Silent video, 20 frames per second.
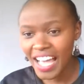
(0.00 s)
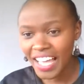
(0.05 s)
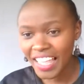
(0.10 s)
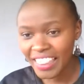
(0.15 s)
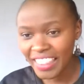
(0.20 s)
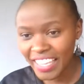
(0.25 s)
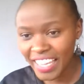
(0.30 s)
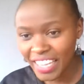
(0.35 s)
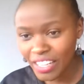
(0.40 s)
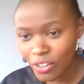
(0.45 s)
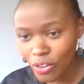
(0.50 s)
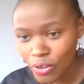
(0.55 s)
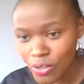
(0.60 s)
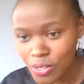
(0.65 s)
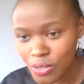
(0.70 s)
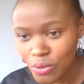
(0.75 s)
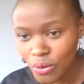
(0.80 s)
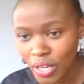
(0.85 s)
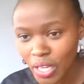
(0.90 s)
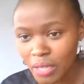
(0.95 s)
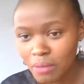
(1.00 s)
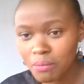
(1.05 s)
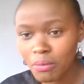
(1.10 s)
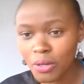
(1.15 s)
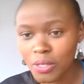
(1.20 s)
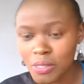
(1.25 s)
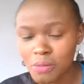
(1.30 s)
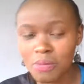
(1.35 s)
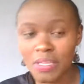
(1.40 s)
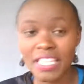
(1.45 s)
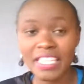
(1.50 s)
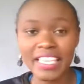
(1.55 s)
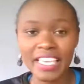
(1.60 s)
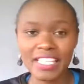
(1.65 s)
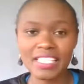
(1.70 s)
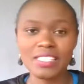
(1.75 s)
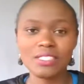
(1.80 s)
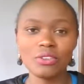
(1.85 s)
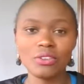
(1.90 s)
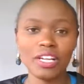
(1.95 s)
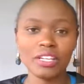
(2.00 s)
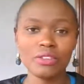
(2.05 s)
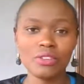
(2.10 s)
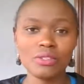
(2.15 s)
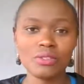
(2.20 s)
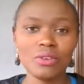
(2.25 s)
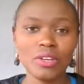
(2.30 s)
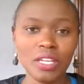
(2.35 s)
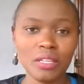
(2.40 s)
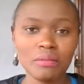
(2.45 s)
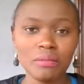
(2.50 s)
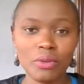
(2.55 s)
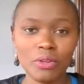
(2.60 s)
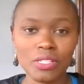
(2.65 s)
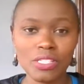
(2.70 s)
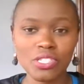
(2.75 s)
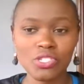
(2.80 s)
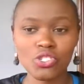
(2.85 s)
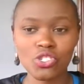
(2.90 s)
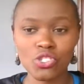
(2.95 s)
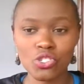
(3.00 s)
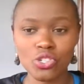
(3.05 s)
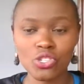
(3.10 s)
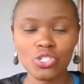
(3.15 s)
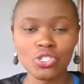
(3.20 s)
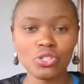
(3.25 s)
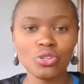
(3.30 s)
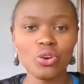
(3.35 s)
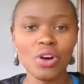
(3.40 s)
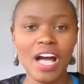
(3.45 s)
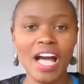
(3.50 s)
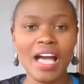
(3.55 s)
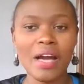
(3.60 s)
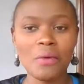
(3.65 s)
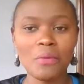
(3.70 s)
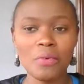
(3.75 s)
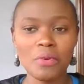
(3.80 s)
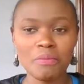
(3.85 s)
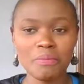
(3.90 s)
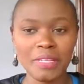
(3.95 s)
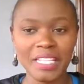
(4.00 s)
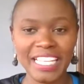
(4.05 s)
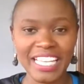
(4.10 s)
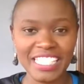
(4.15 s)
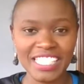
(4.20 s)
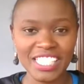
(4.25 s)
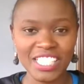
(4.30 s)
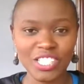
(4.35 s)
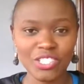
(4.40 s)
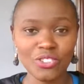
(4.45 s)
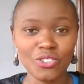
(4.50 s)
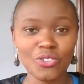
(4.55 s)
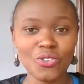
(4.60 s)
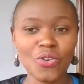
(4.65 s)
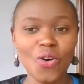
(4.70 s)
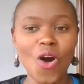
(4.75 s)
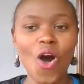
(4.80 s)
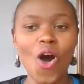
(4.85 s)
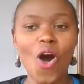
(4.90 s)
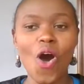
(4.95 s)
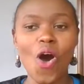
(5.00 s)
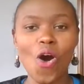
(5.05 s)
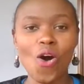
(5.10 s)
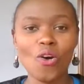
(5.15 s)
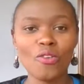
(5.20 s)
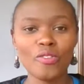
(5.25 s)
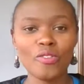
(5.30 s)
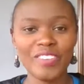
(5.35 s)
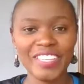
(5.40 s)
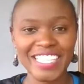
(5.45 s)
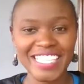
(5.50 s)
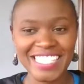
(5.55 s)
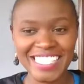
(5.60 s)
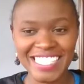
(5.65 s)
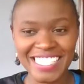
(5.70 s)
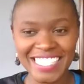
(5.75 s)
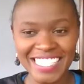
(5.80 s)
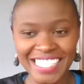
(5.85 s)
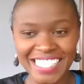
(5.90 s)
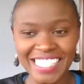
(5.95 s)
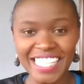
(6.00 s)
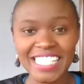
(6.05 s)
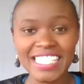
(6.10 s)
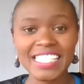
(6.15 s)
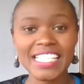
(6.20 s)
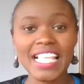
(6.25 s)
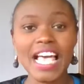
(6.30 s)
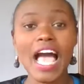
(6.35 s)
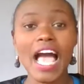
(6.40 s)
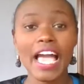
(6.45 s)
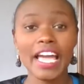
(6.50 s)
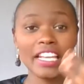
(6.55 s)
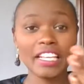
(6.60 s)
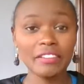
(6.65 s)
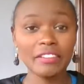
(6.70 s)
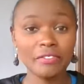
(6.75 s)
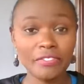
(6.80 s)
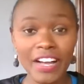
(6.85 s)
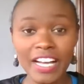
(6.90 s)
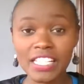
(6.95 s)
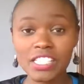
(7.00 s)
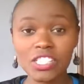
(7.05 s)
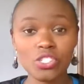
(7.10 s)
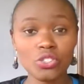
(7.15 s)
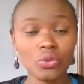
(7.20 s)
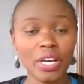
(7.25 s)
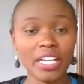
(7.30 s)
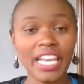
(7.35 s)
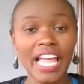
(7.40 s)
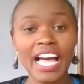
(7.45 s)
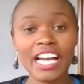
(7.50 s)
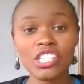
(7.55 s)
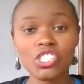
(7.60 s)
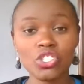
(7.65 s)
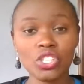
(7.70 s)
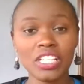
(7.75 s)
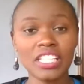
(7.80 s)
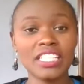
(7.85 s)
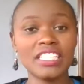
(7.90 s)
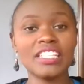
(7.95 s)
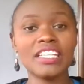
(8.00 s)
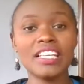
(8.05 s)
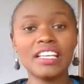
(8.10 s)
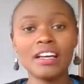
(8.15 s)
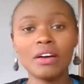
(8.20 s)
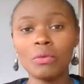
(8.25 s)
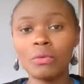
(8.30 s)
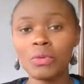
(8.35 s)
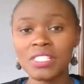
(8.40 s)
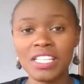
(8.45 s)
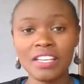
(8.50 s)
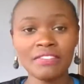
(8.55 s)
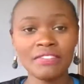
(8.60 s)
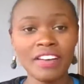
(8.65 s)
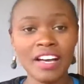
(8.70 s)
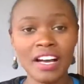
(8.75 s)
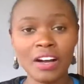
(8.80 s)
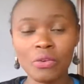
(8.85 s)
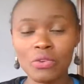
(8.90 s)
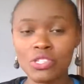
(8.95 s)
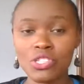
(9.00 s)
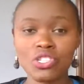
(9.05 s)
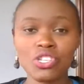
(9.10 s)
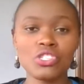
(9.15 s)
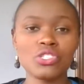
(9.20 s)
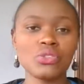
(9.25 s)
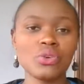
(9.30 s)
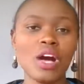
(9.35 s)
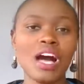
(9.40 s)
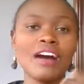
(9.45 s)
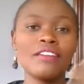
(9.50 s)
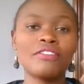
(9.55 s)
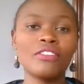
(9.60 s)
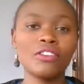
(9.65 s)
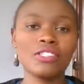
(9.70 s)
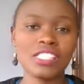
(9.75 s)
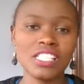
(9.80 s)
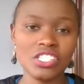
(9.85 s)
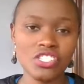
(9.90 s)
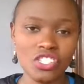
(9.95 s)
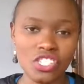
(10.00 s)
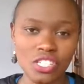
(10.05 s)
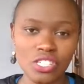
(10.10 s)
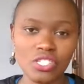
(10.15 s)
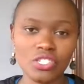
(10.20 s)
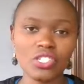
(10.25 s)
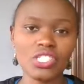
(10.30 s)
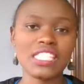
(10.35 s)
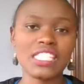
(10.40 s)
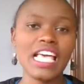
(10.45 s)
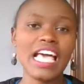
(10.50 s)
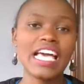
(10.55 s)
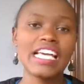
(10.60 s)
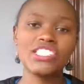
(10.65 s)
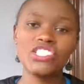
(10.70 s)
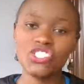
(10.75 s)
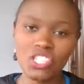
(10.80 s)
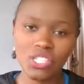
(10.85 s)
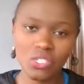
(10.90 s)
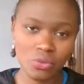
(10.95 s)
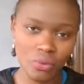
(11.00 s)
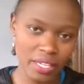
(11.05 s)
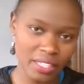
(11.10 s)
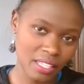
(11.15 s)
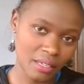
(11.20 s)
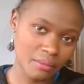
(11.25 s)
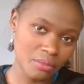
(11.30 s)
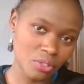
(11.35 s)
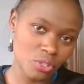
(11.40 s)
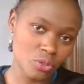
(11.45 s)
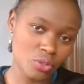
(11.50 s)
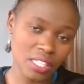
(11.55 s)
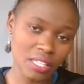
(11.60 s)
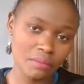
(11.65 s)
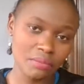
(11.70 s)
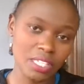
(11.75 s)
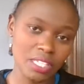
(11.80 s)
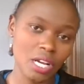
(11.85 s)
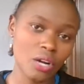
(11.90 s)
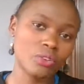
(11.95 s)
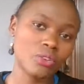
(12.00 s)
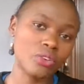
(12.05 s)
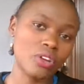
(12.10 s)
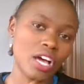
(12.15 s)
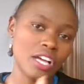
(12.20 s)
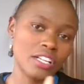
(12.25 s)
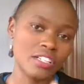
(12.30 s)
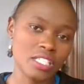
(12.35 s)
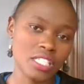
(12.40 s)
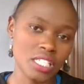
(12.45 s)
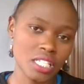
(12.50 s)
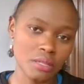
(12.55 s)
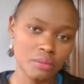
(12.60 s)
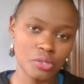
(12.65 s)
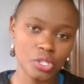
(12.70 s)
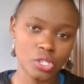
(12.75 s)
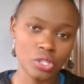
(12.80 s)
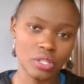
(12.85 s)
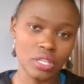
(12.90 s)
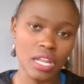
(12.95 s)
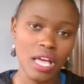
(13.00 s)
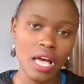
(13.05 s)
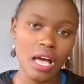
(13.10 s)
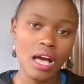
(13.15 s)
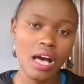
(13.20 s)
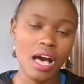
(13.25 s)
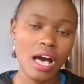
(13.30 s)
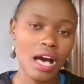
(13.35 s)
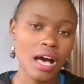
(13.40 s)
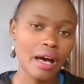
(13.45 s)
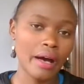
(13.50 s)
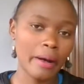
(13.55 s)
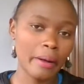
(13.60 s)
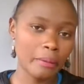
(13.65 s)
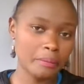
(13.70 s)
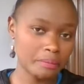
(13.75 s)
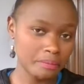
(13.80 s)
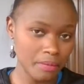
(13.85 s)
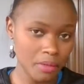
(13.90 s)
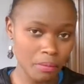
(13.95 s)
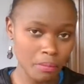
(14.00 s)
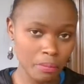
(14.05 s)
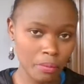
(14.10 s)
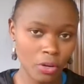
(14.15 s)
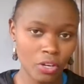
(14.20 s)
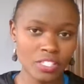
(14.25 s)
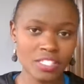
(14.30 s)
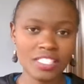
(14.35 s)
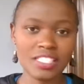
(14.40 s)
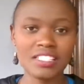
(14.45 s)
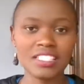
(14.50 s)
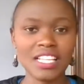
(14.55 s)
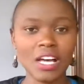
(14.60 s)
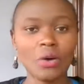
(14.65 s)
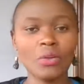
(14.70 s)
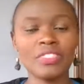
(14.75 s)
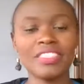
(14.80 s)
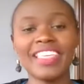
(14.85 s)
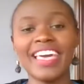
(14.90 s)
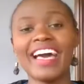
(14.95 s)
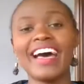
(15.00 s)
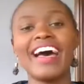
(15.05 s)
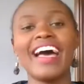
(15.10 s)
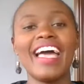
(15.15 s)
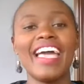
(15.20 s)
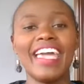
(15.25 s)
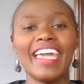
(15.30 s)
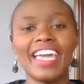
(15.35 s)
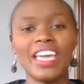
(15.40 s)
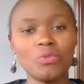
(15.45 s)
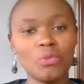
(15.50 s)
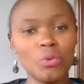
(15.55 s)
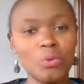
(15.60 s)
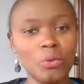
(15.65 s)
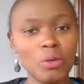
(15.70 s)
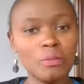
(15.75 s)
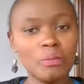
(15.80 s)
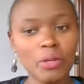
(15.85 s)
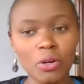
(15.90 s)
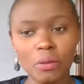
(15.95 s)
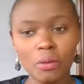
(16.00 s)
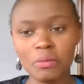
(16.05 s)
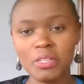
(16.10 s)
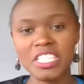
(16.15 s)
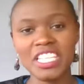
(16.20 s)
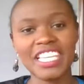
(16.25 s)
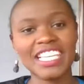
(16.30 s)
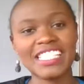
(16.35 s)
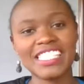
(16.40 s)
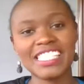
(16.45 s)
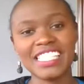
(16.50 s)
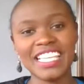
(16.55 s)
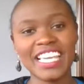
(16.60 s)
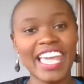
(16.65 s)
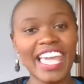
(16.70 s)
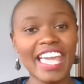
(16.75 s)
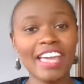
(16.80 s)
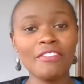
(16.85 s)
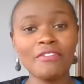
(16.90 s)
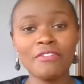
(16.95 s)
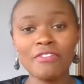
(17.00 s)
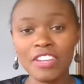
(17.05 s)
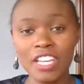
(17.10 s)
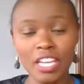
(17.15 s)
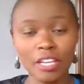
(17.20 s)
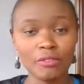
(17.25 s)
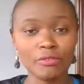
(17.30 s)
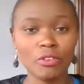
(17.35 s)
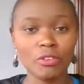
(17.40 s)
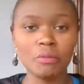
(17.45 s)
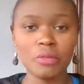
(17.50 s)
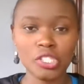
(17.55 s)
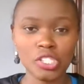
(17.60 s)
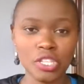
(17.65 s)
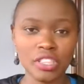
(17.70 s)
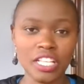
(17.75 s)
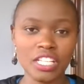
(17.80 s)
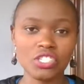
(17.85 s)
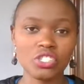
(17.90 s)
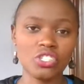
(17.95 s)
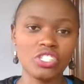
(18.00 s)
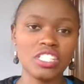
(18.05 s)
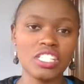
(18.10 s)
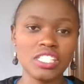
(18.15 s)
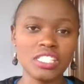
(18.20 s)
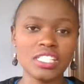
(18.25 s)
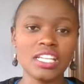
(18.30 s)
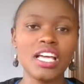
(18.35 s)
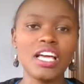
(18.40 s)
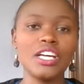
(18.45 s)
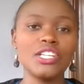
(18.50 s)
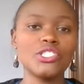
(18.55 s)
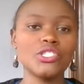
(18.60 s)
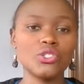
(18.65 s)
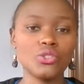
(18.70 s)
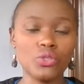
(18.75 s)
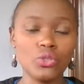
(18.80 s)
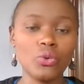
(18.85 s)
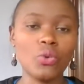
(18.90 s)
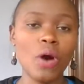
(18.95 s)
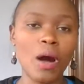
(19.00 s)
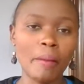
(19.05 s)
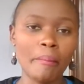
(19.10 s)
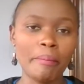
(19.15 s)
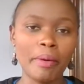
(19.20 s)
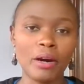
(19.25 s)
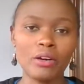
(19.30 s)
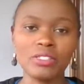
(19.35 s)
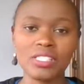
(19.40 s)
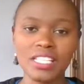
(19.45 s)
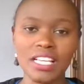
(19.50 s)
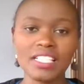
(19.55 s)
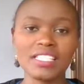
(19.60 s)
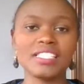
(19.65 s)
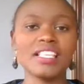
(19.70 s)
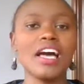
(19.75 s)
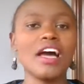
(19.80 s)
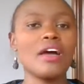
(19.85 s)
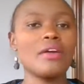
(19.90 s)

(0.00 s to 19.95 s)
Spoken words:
They can also inbox me. Yes, you can also inbox Jojo. I will be letting you know of his details. And in fact, you can actually, whatever questions you have or suggestions, just write them, note them down on our description box down there, and we will be communicating every information that you need to know about us.